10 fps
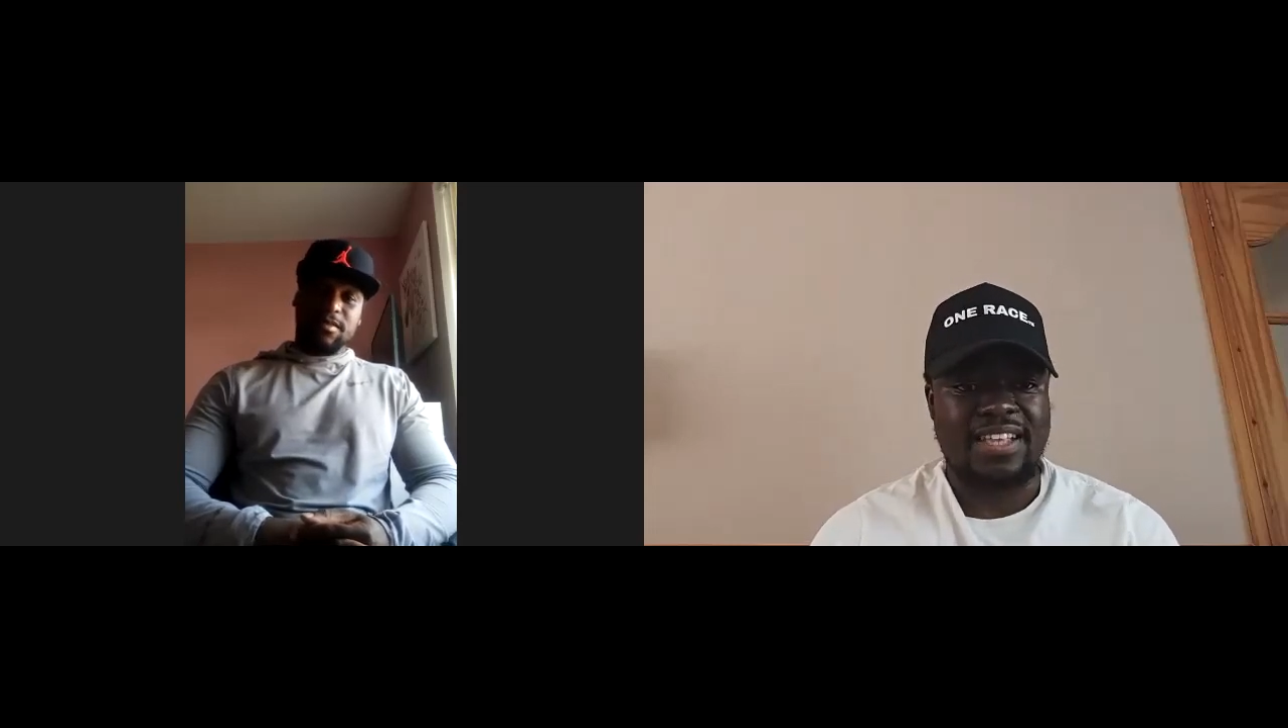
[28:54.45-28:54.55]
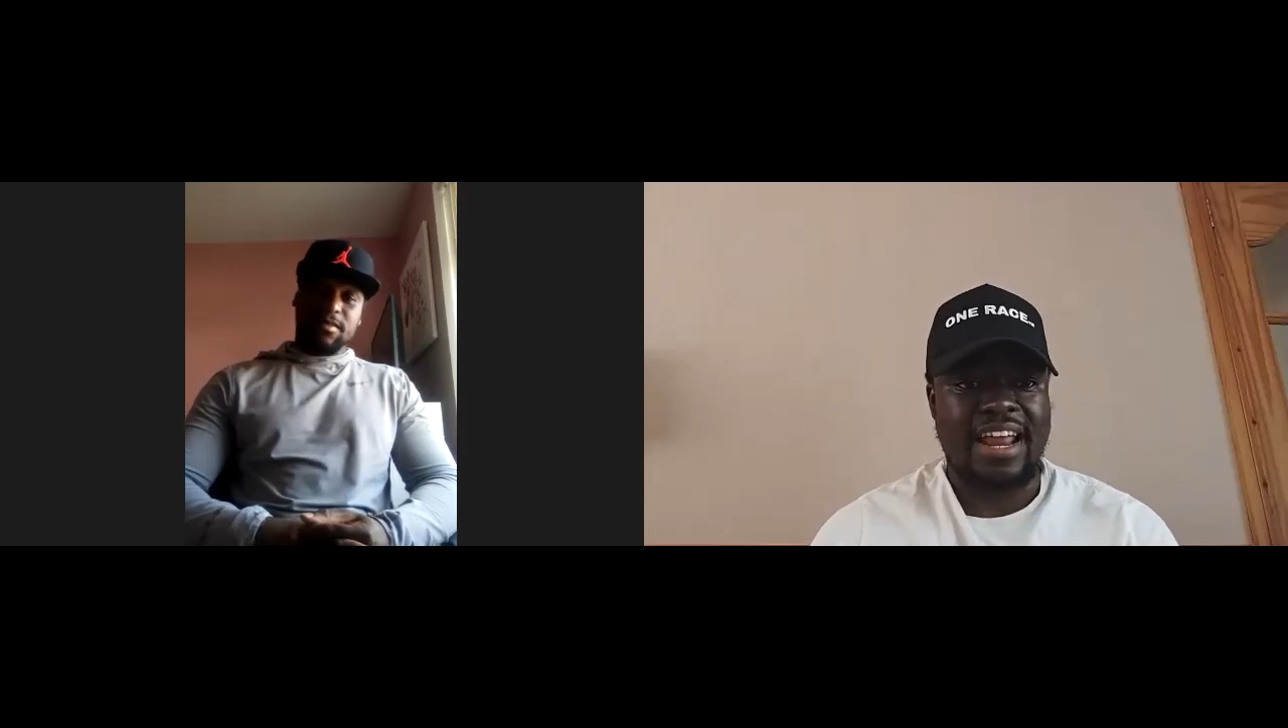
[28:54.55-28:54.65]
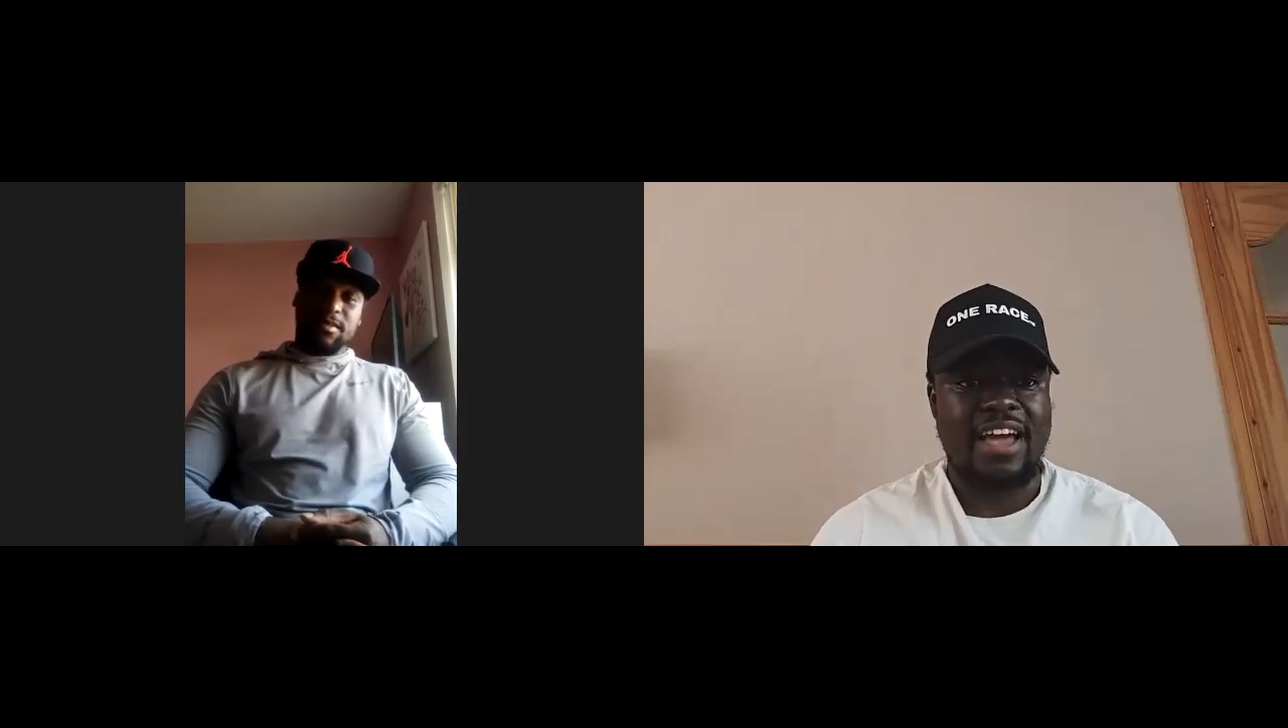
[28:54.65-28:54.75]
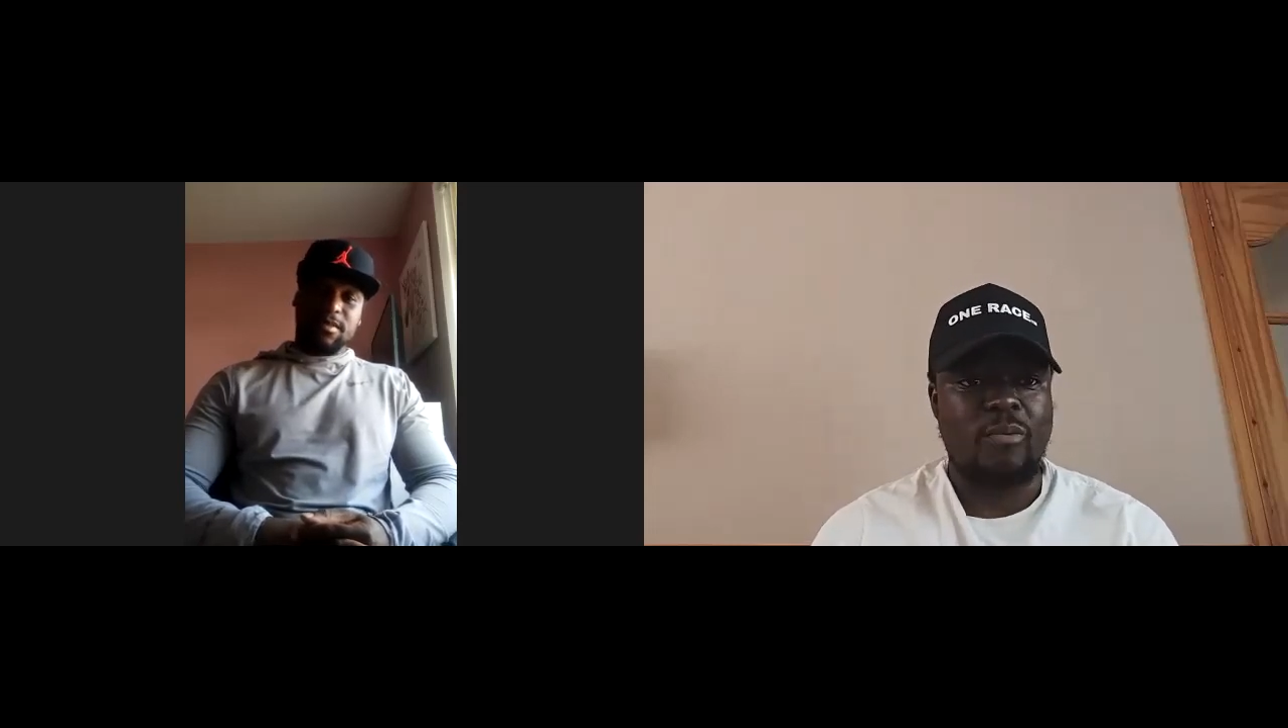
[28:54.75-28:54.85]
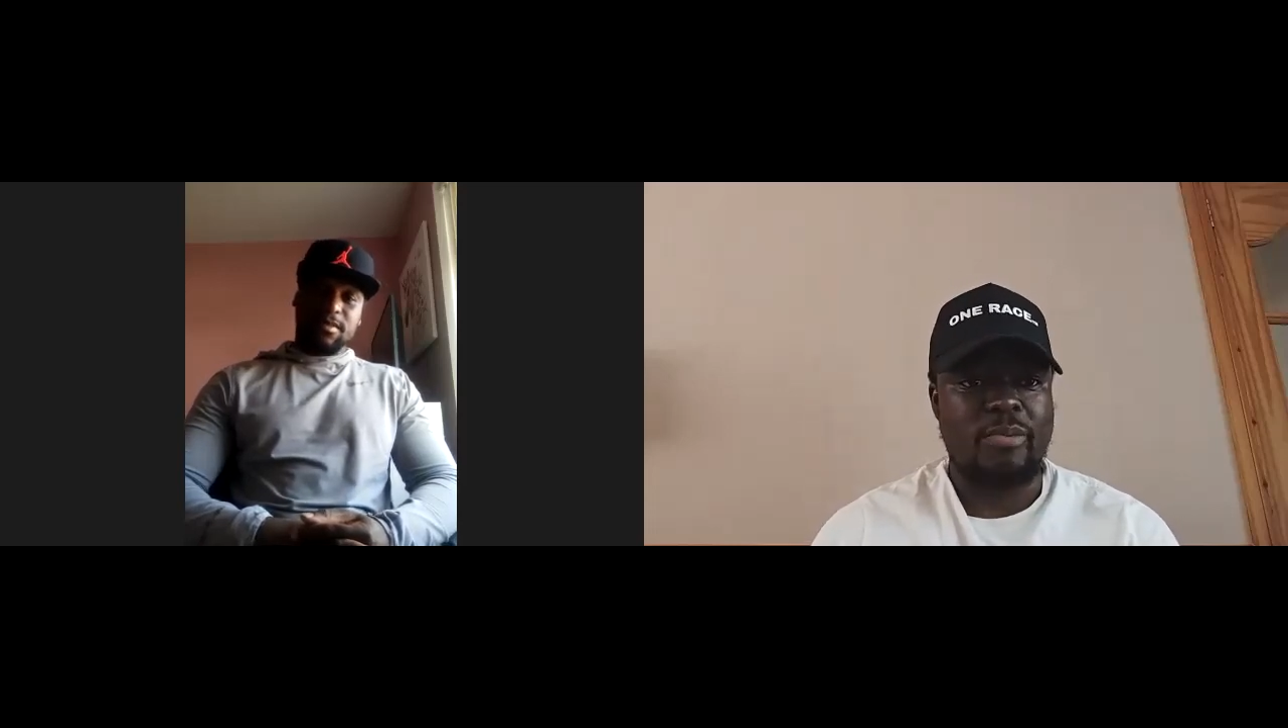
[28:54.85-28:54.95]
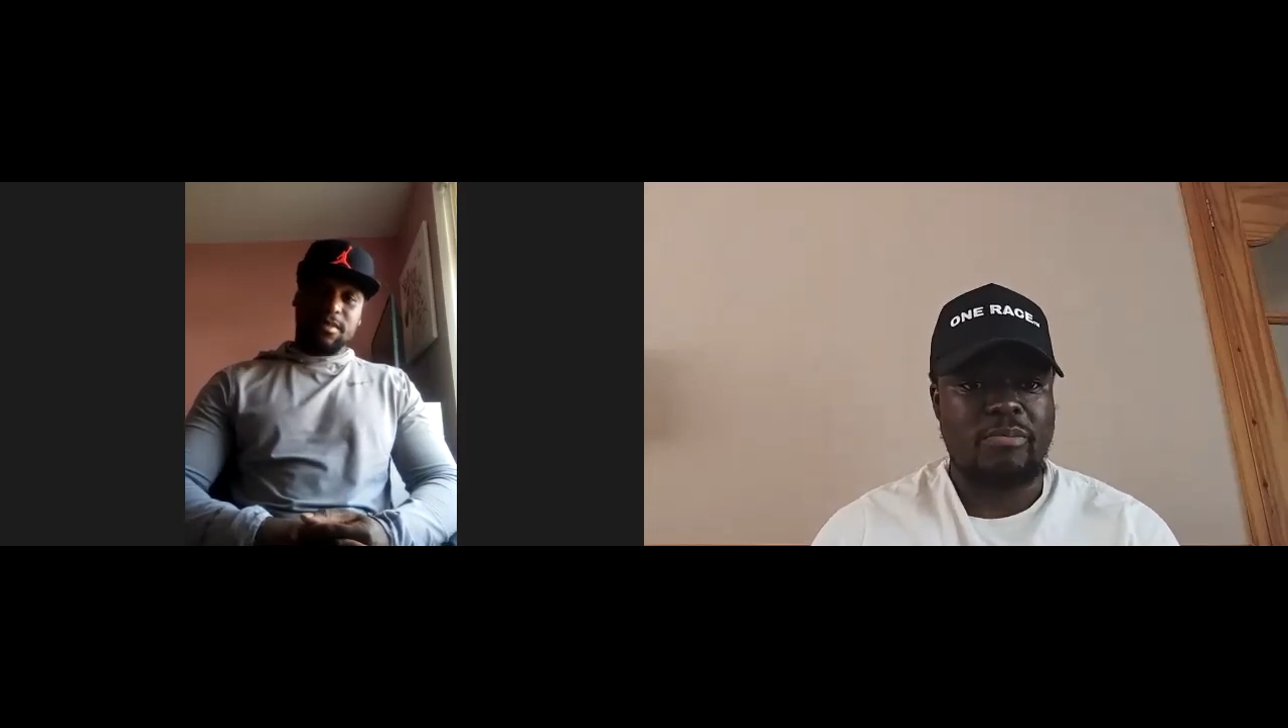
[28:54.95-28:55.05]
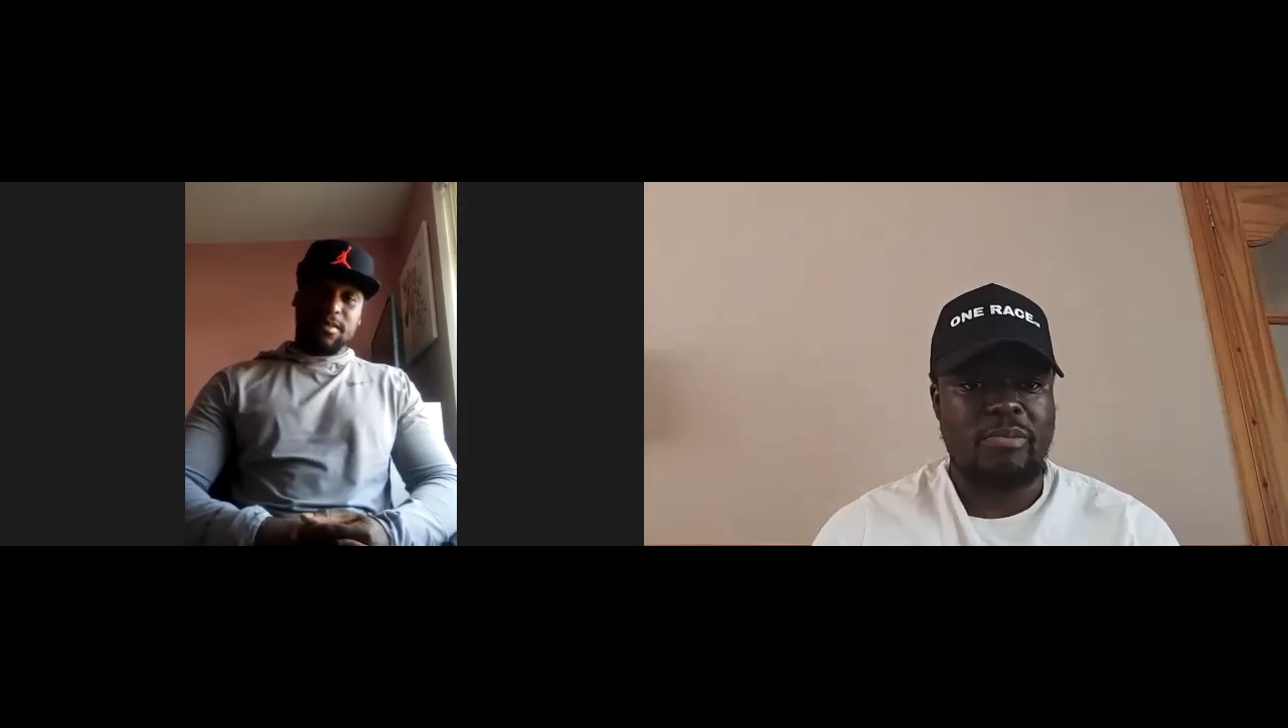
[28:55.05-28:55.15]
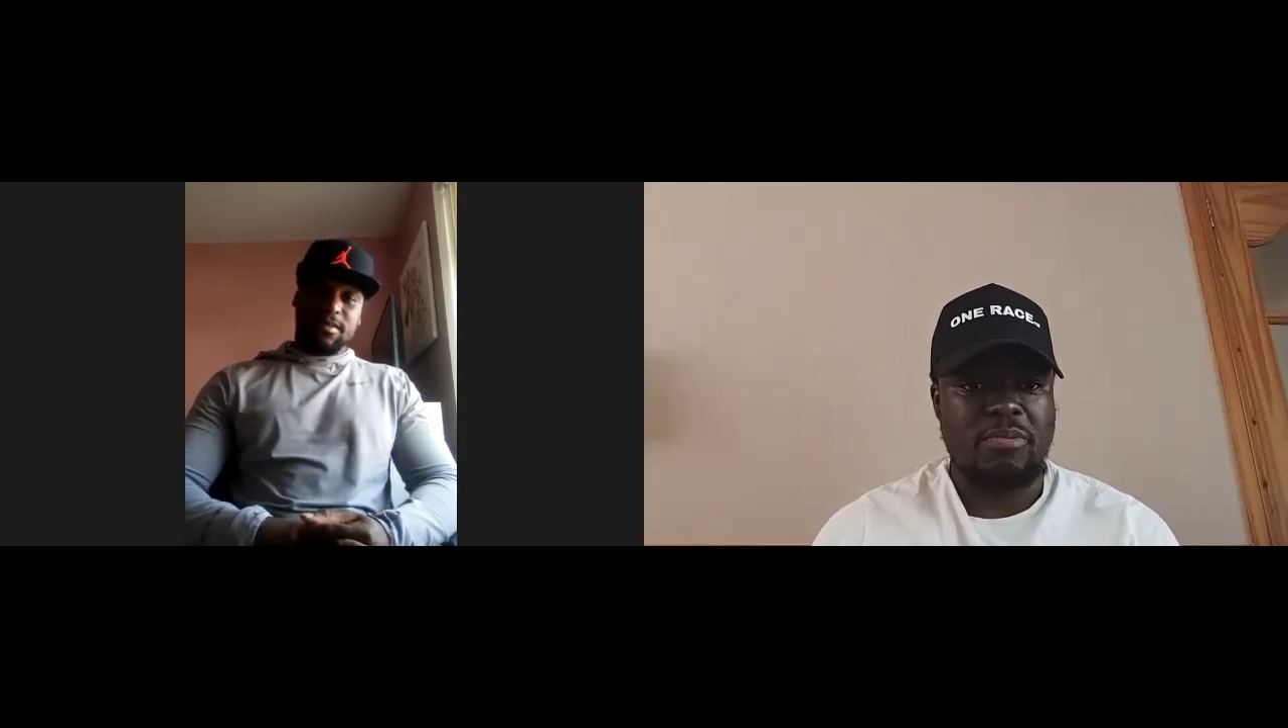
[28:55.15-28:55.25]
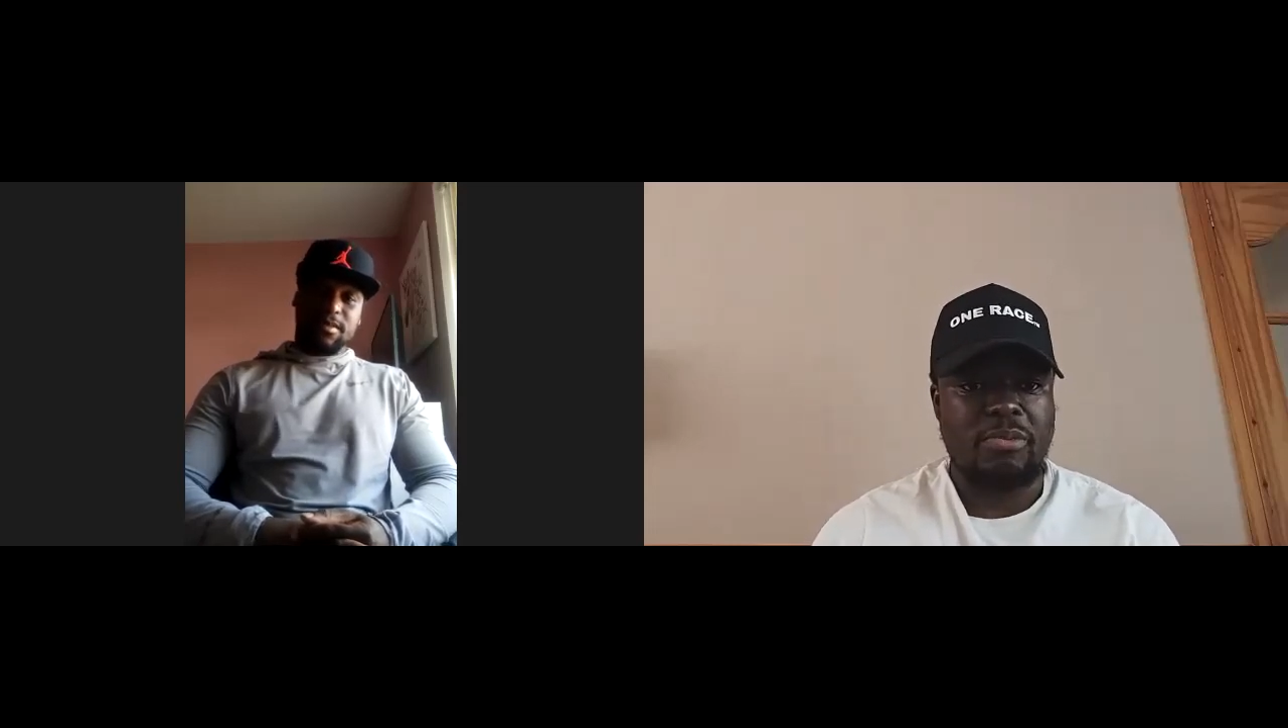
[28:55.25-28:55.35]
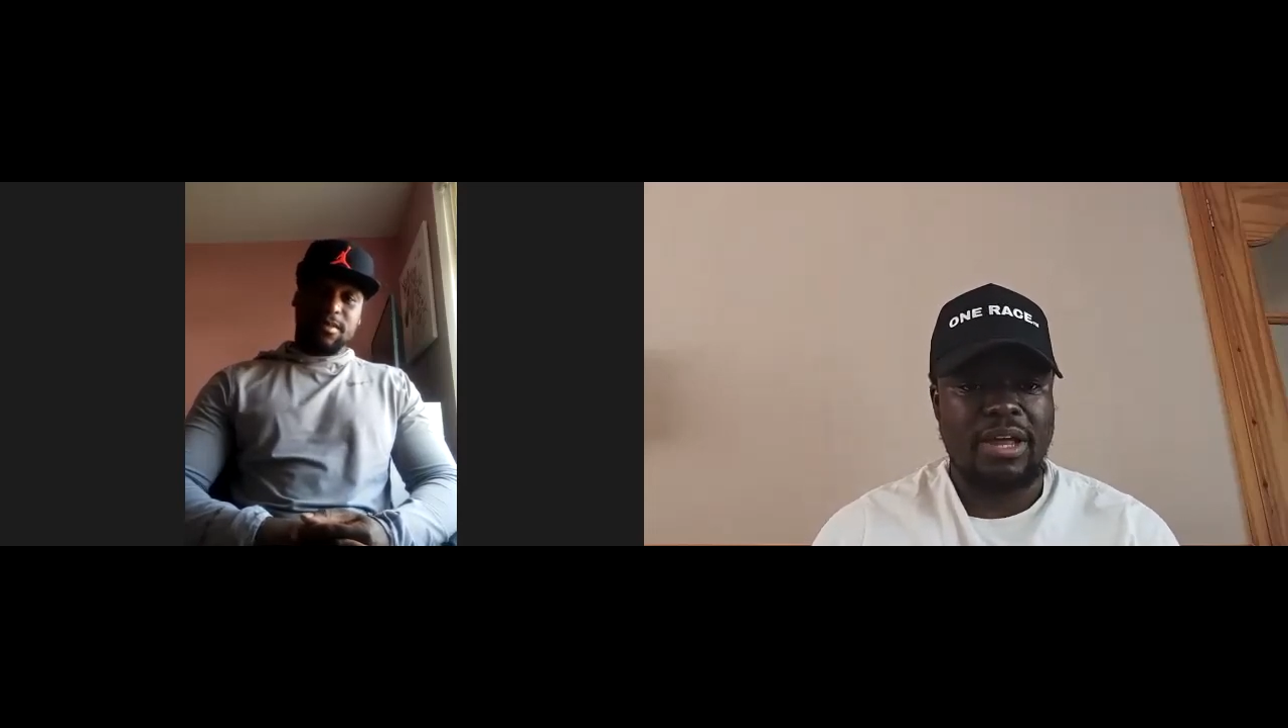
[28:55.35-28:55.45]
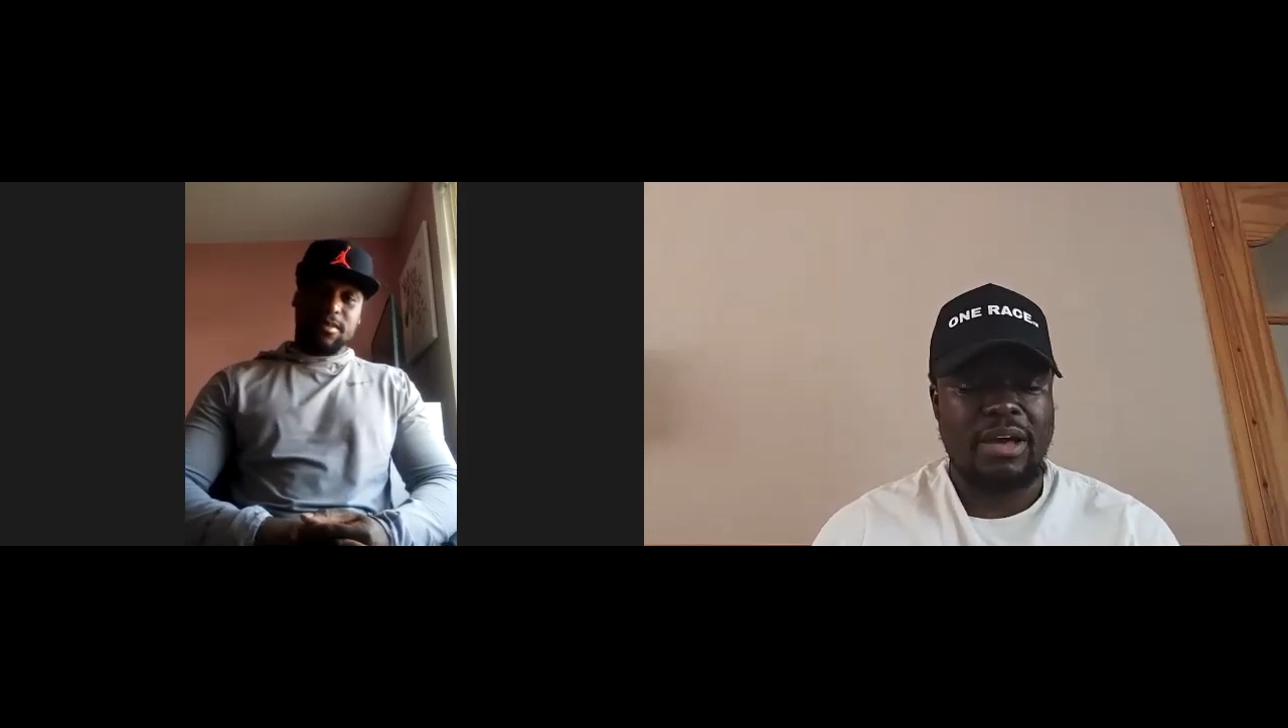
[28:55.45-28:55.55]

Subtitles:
start helping people?